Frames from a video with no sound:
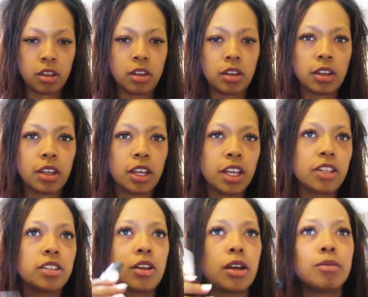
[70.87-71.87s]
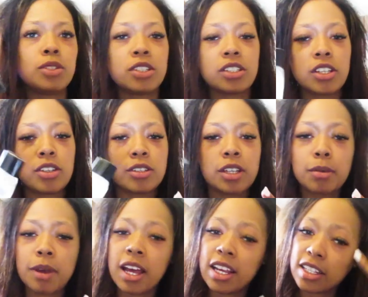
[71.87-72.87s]
Okay, so I'm just using
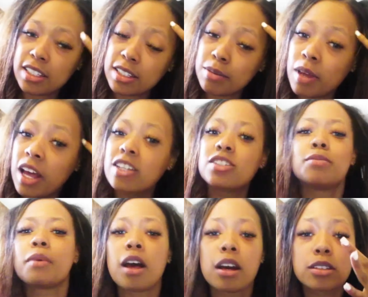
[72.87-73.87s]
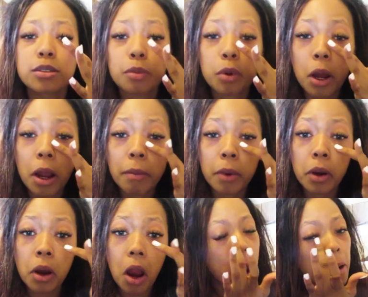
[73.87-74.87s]
my Smashbox
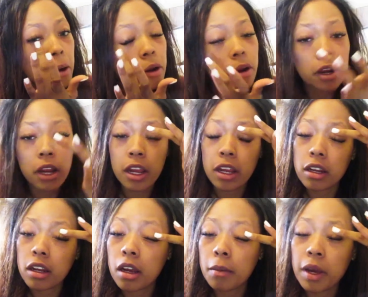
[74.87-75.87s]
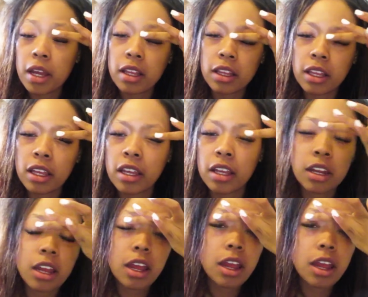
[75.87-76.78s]
primer under and on my lid.